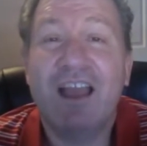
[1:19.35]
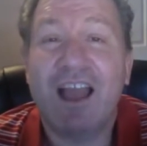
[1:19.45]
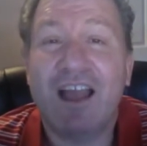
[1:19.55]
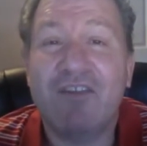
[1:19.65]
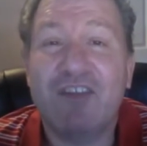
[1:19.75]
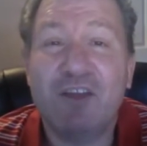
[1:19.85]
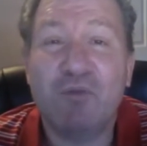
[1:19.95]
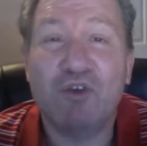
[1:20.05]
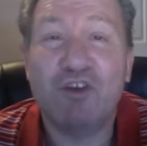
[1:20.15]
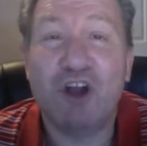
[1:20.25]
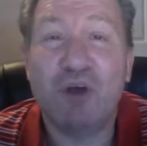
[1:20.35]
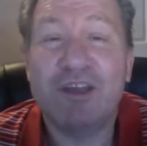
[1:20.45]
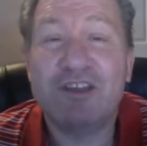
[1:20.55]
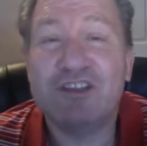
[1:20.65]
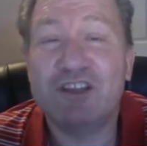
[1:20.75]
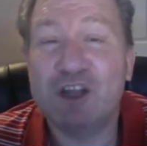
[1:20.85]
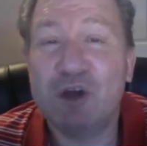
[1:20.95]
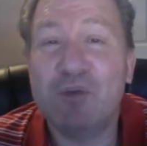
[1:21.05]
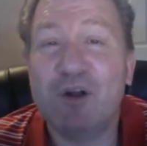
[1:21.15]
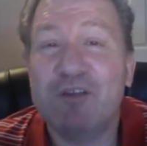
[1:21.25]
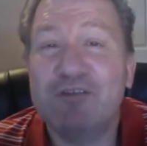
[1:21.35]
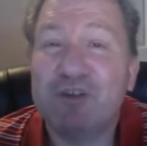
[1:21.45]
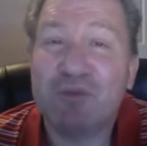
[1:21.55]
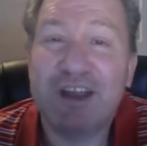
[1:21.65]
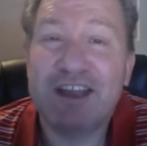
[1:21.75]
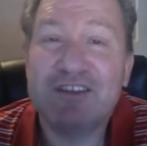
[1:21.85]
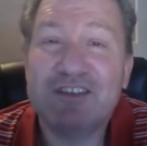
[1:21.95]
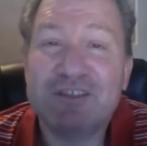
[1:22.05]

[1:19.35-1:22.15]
And then we'll go into the low part of your range.